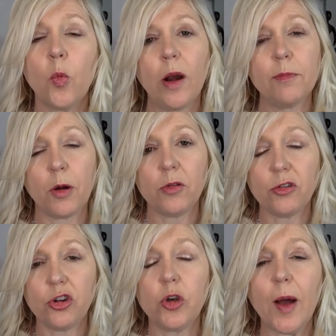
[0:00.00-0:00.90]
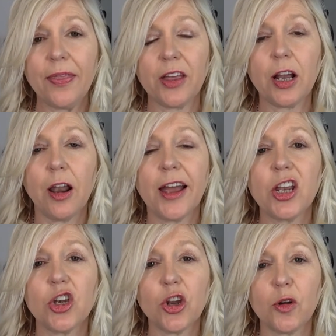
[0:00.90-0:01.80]
when both you and the
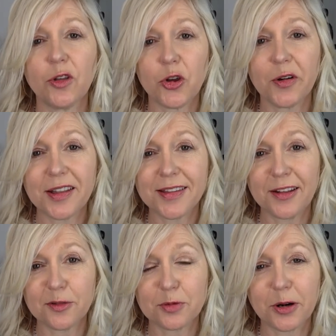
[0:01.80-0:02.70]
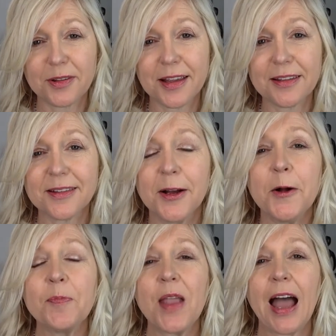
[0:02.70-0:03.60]
client know that you're in a sales process,
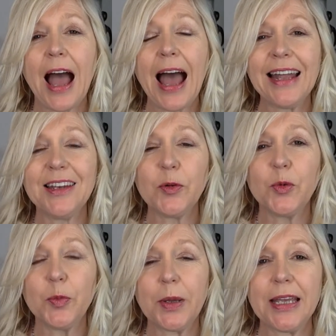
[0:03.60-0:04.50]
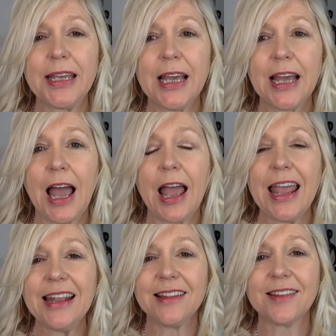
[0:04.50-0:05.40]
and it will be
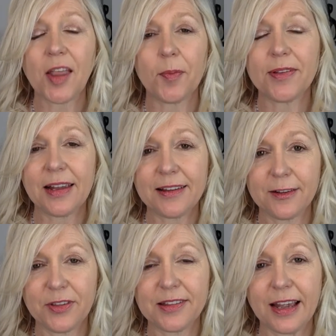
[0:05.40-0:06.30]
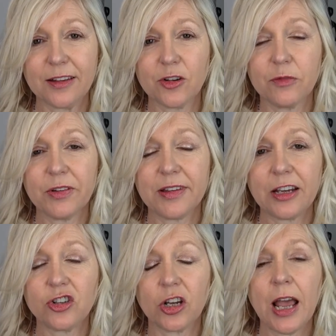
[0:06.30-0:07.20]
in step 6 of the sales
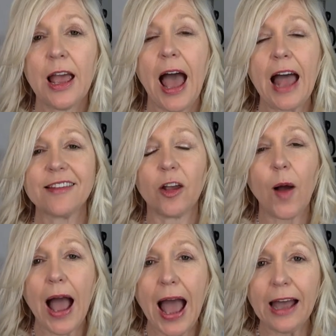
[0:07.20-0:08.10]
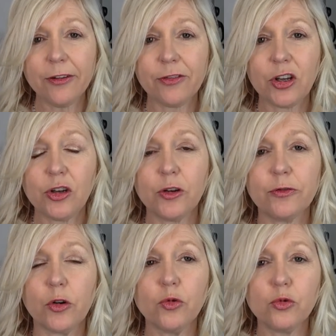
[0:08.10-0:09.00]
conversation. So after
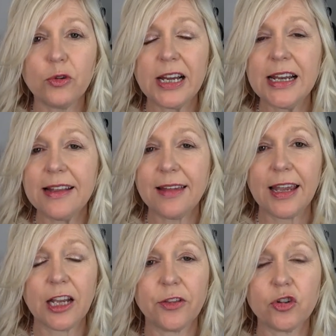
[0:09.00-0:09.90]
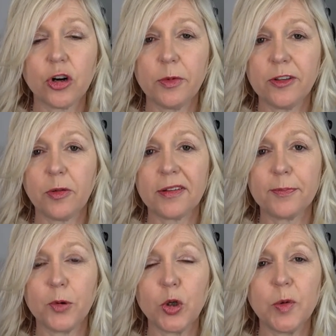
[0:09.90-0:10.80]
you've really taken the trouble to
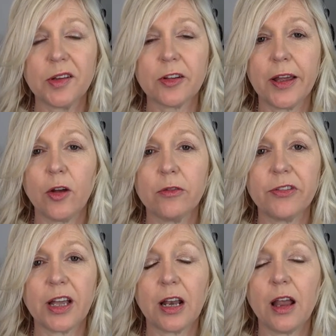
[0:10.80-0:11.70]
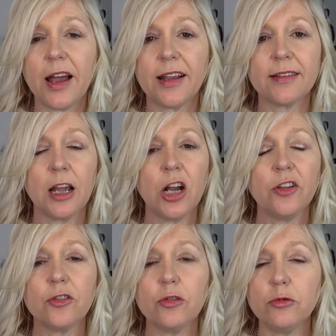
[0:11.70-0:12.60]
explore what's going on for the client,
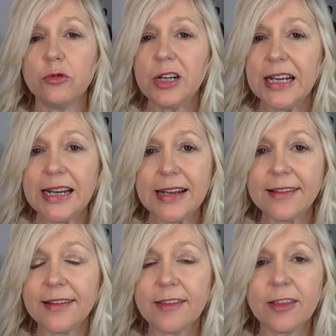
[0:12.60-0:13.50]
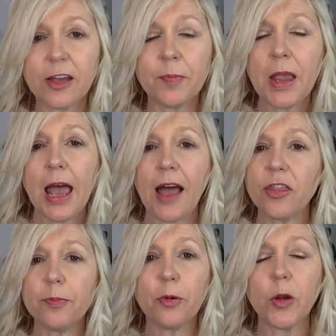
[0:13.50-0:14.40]
to really listen to them at
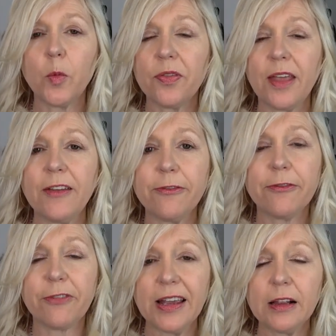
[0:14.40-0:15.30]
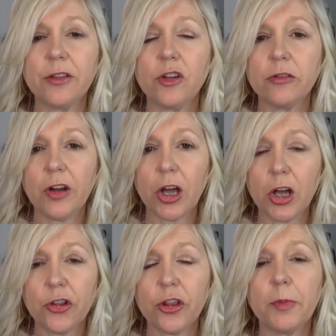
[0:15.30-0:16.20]
the point when they feel that you've
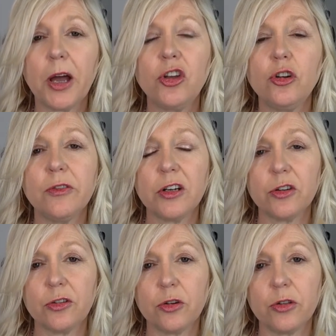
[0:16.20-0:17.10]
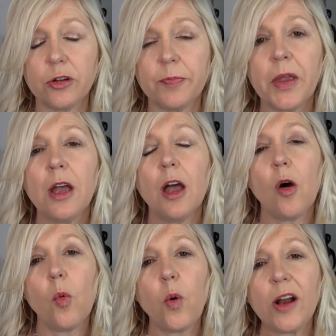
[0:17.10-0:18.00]
heard them and you've understood them.
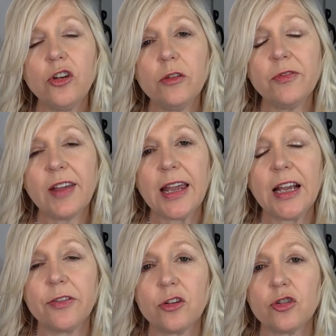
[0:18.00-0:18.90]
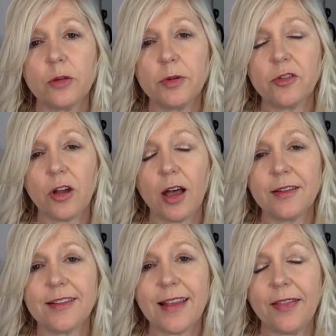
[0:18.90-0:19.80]
When you've taken the trouble to
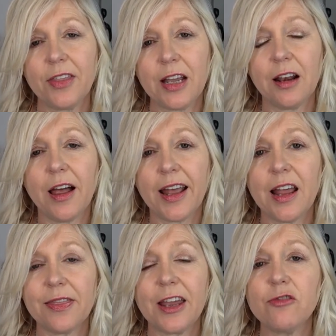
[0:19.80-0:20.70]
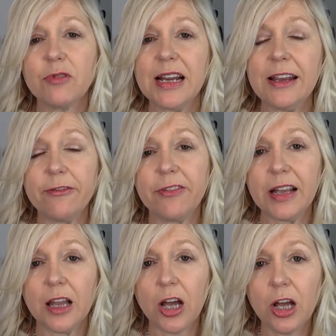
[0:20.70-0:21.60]
understand the client and they really
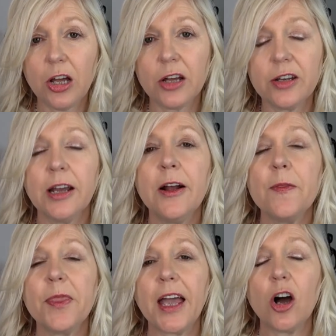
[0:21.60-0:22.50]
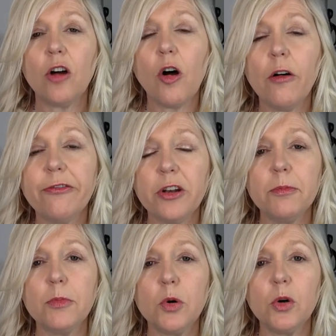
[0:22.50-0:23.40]
feel heard, they are
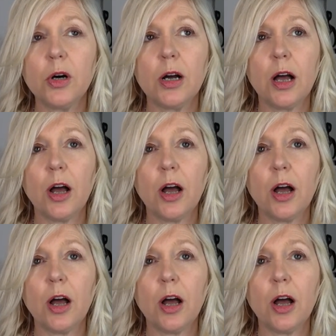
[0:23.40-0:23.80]
often more